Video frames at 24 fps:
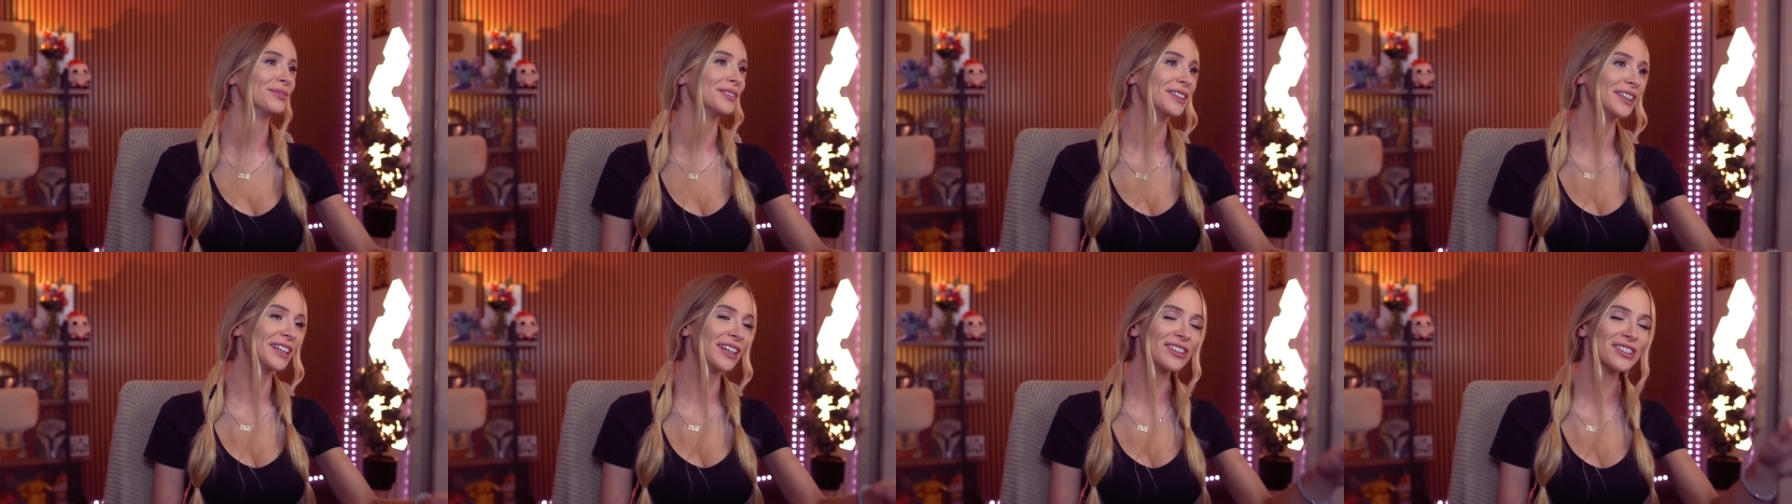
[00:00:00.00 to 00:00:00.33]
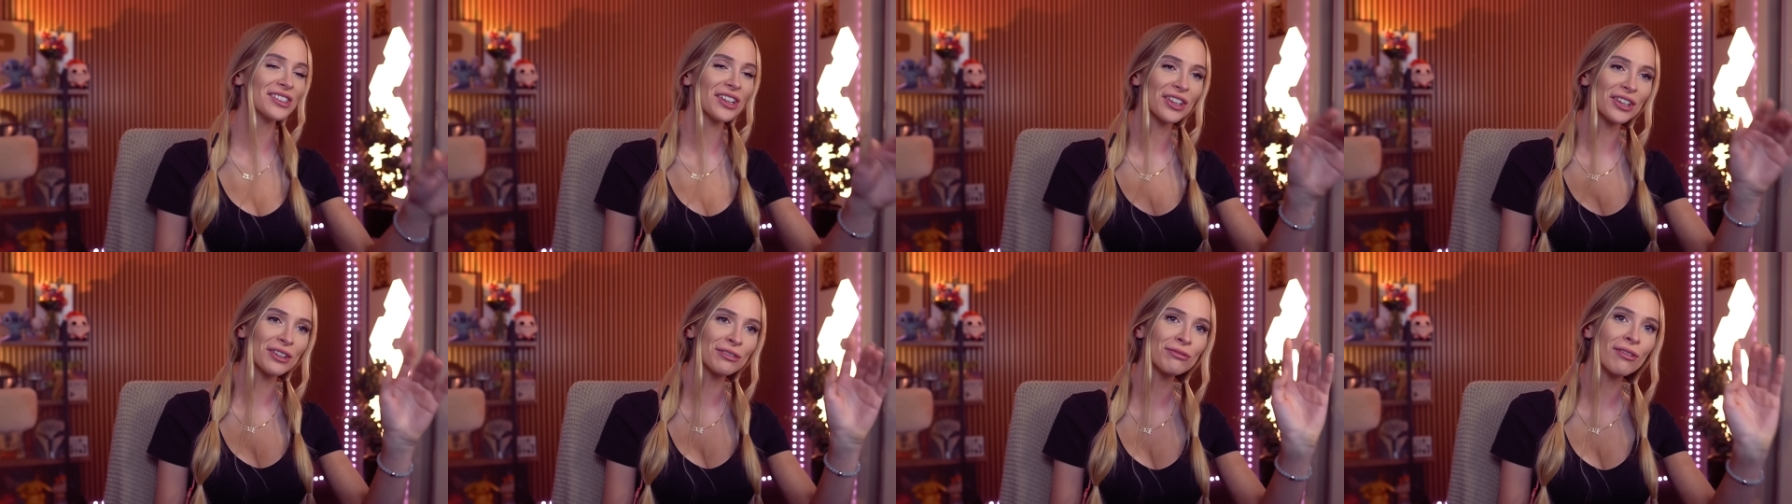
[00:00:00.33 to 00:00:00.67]
He was
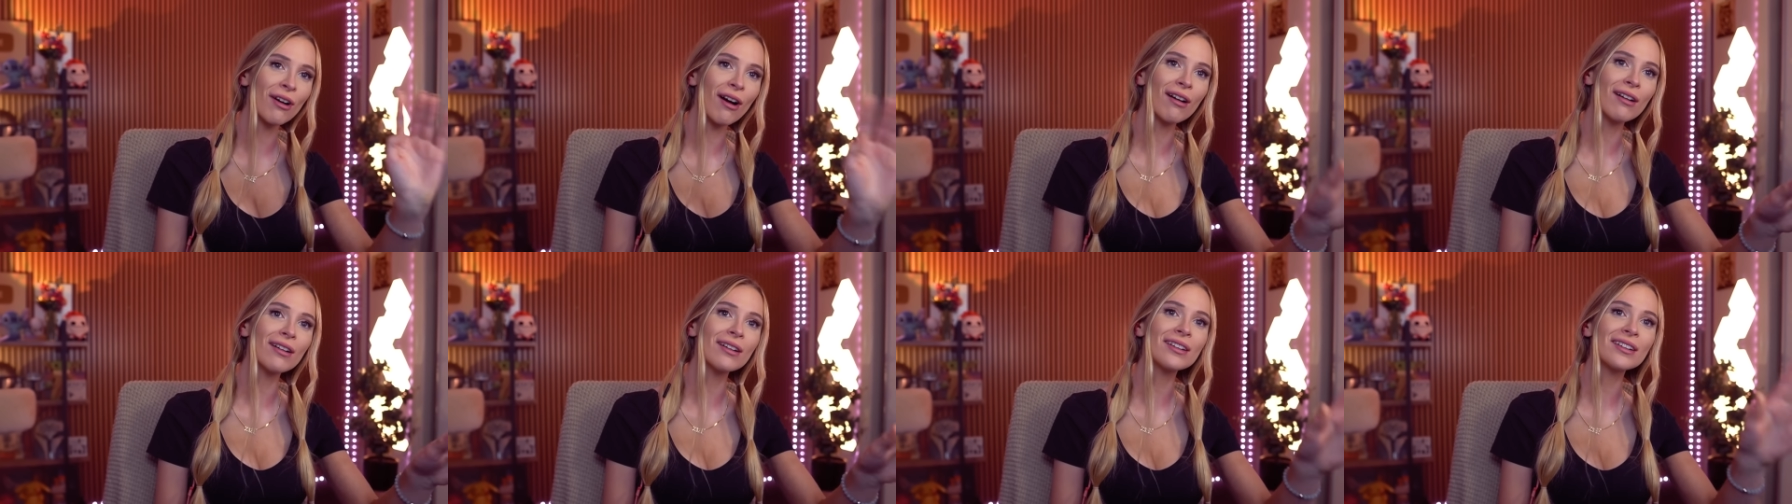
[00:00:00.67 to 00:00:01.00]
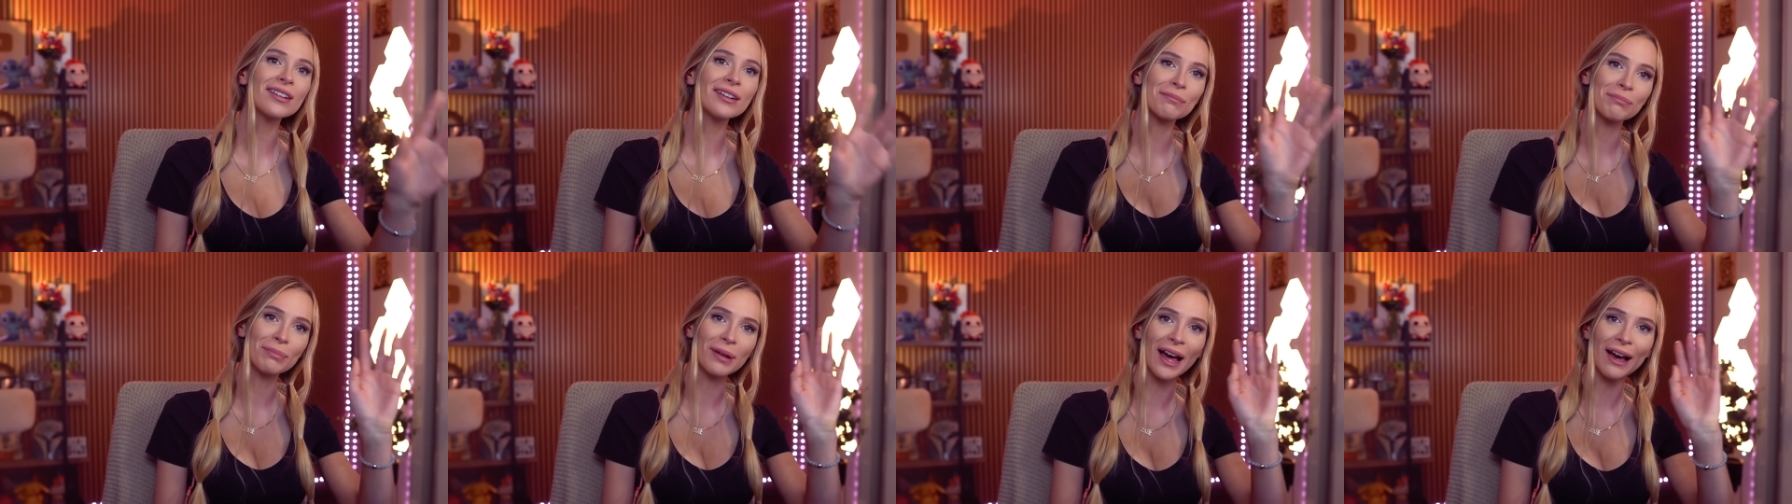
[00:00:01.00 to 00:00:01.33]
on the wrong
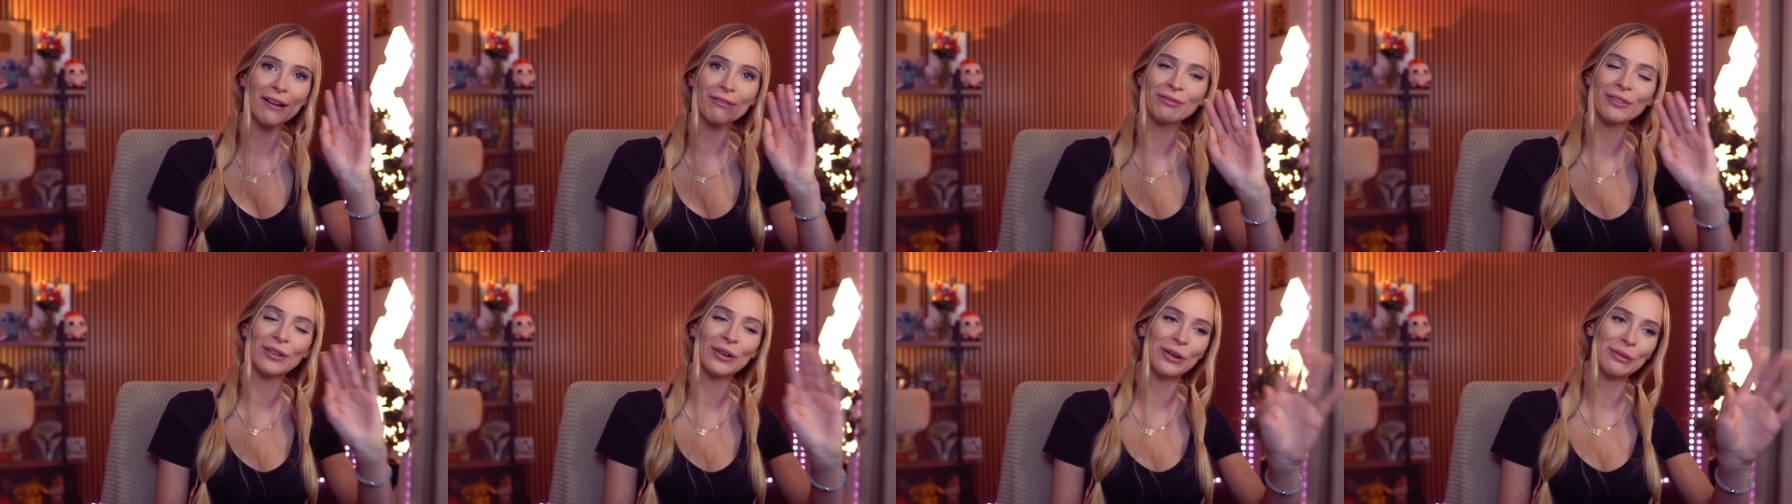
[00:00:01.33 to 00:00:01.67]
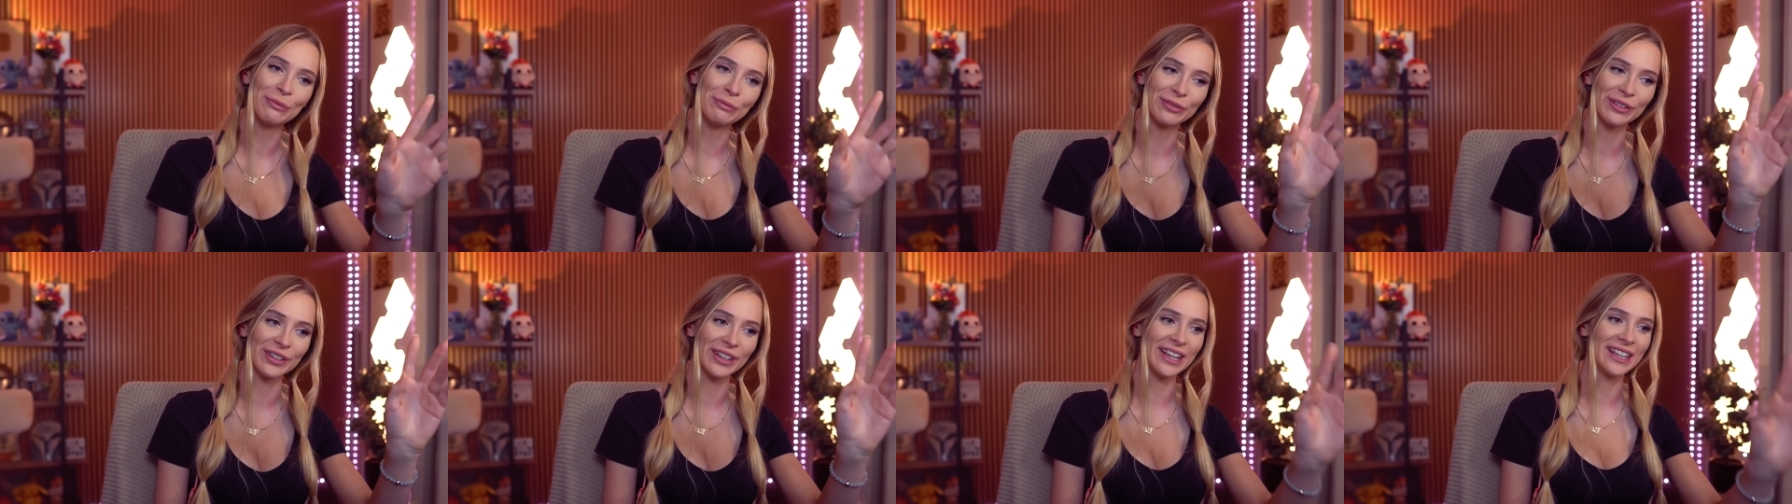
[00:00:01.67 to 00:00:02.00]
platform
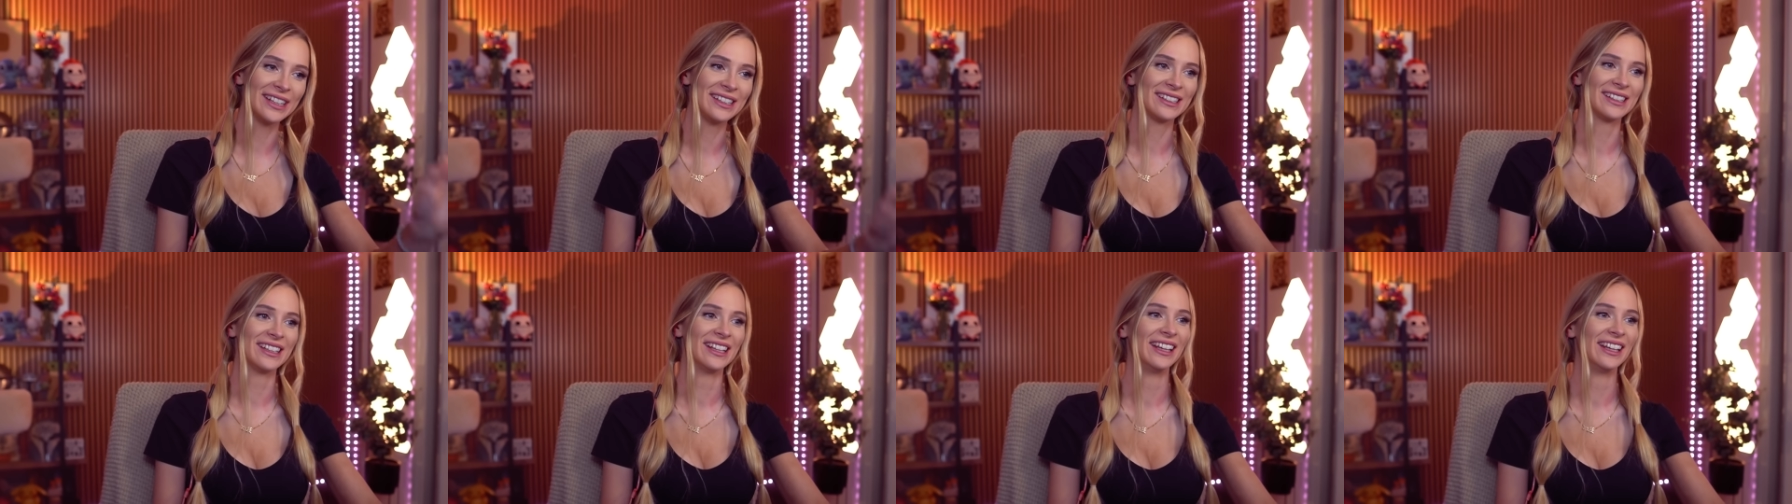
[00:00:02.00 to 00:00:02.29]
for this.